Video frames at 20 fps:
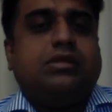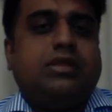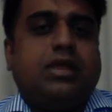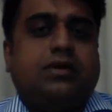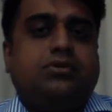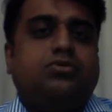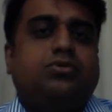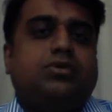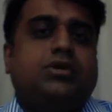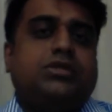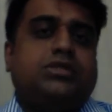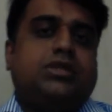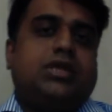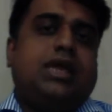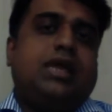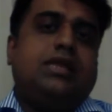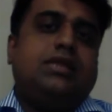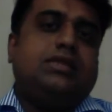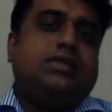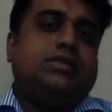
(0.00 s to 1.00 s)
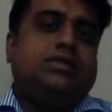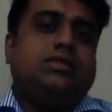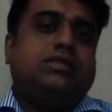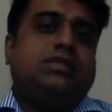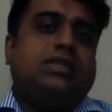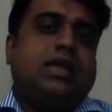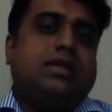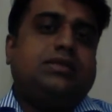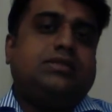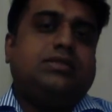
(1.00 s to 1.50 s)
that towards the end is
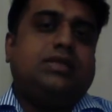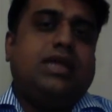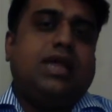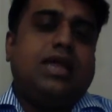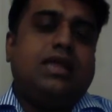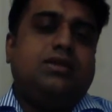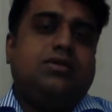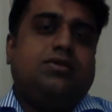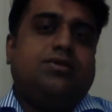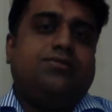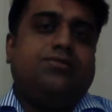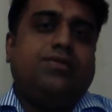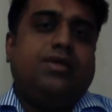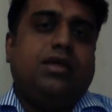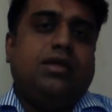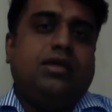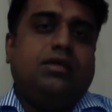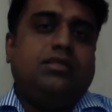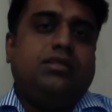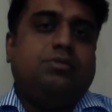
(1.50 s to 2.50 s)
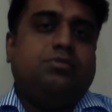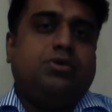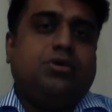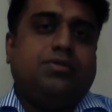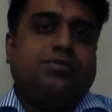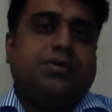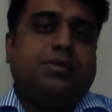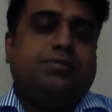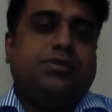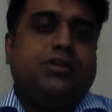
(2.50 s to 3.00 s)
that is the end of the book
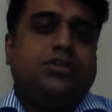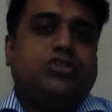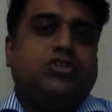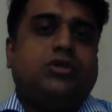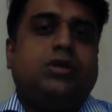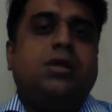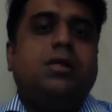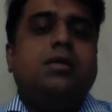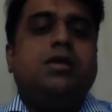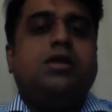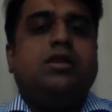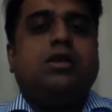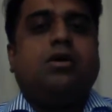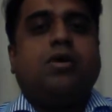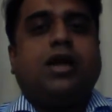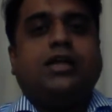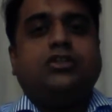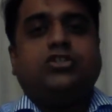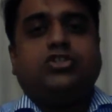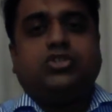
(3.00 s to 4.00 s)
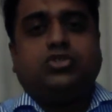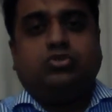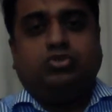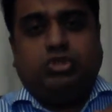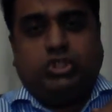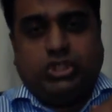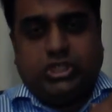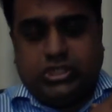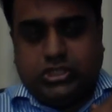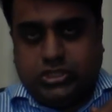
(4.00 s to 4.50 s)
of Revelation. Now, I
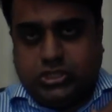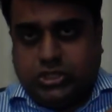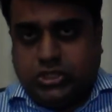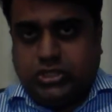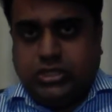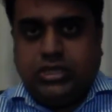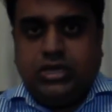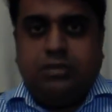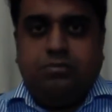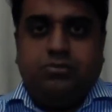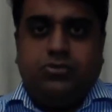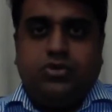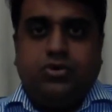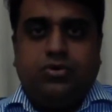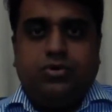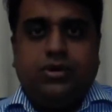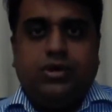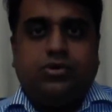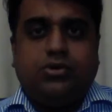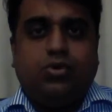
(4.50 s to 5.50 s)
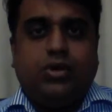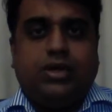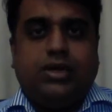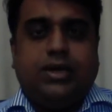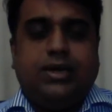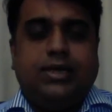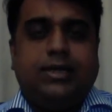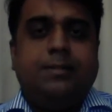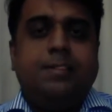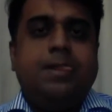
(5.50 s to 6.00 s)
just skimmed through it
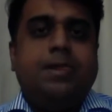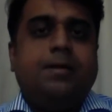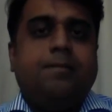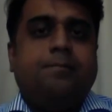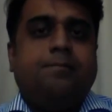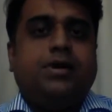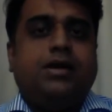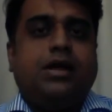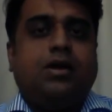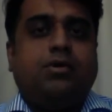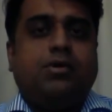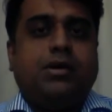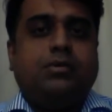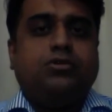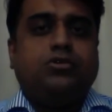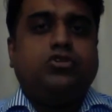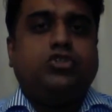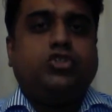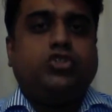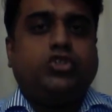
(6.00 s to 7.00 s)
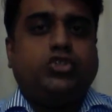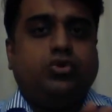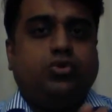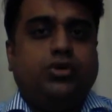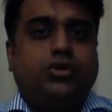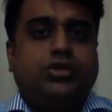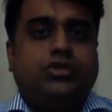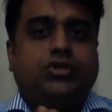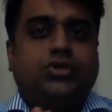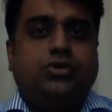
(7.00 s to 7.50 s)
quickly, but now I'm going to
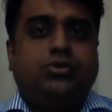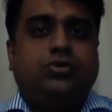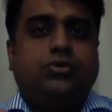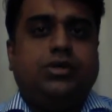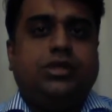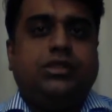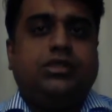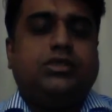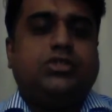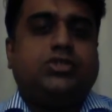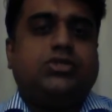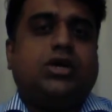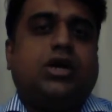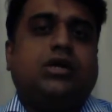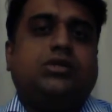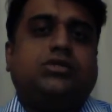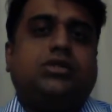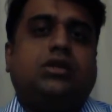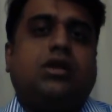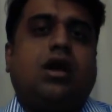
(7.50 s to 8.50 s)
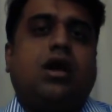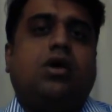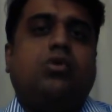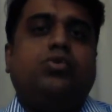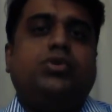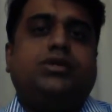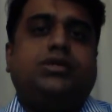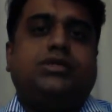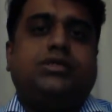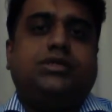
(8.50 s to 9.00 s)
show it to you in the charts and
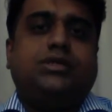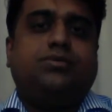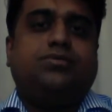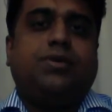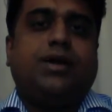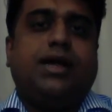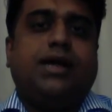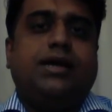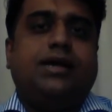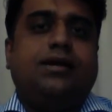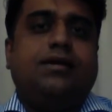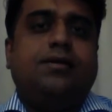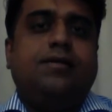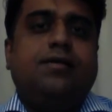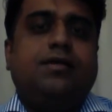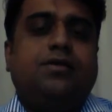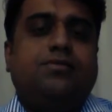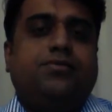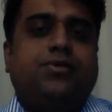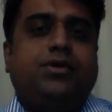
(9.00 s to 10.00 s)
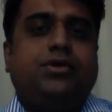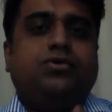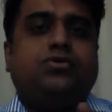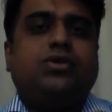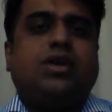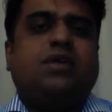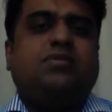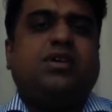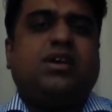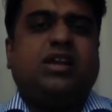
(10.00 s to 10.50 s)
how it is divided for you
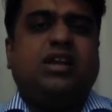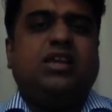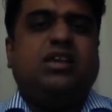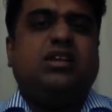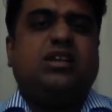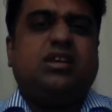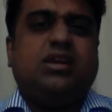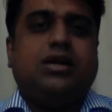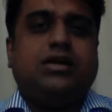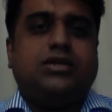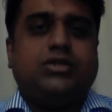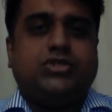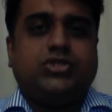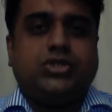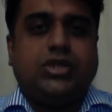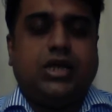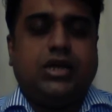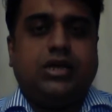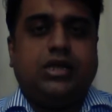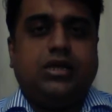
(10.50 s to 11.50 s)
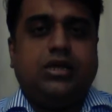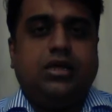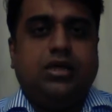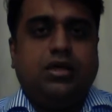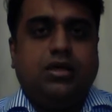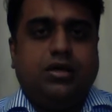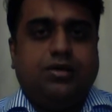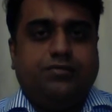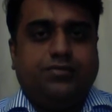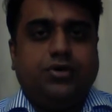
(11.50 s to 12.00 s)
to have a clearer understanding
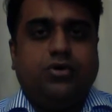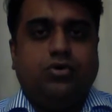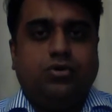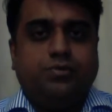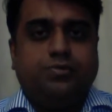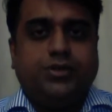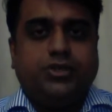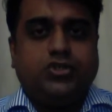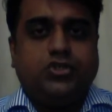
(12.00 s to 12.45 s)
of the whole